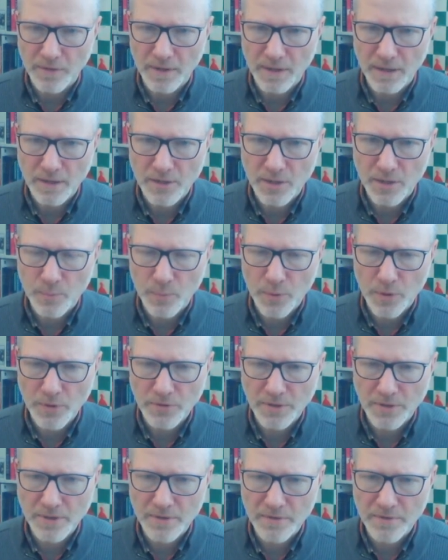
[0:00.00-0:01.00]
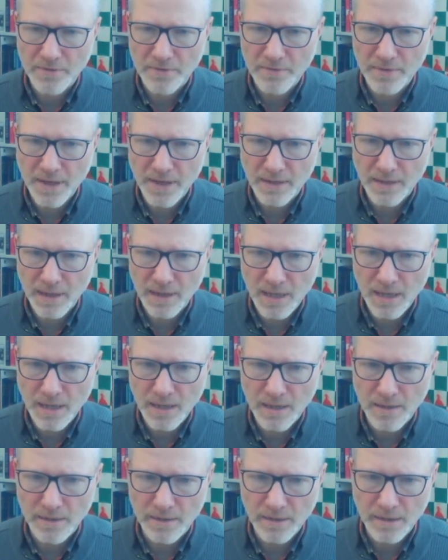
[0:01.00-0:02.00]
And I suppose the threat
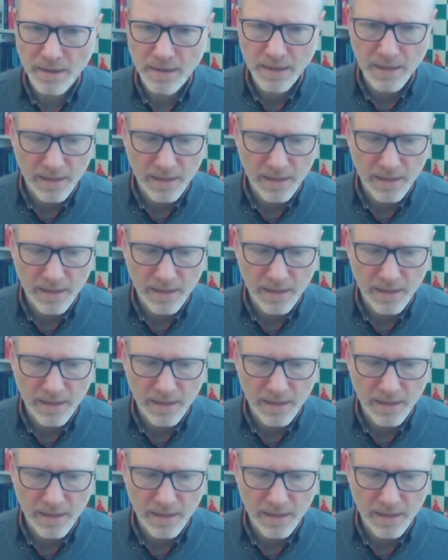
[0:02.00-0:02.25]
here